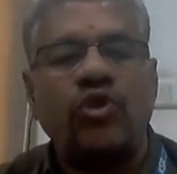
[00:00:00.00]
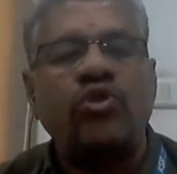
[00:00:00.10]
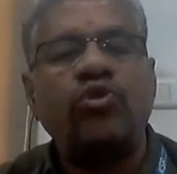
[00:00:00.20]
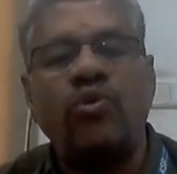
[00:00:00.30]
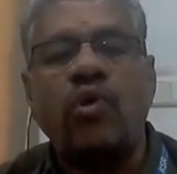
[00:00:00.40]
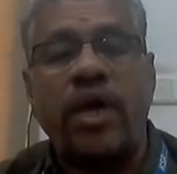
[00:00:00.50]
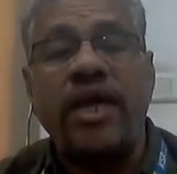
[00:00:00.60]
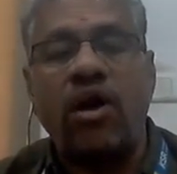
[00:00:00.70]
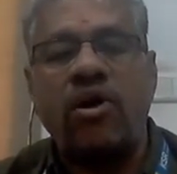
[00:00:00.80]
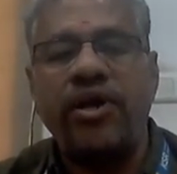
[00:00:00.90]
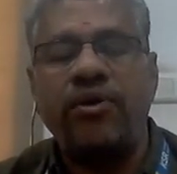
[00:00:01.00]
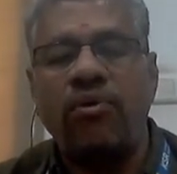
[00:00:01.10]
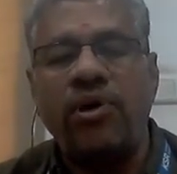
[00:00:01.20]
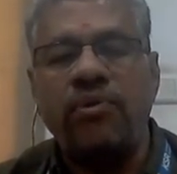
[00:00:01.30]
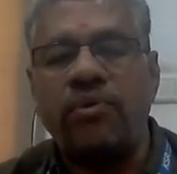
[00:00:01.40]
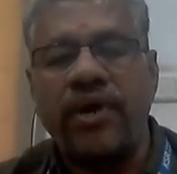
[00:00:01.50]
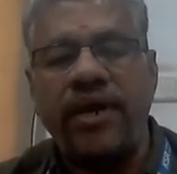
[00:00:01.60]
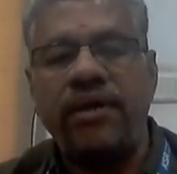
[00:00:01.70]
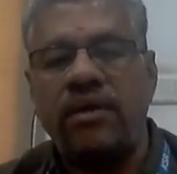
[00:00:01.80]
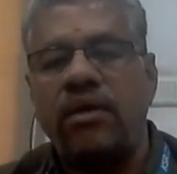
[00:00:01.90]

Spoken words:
So I already told you, right?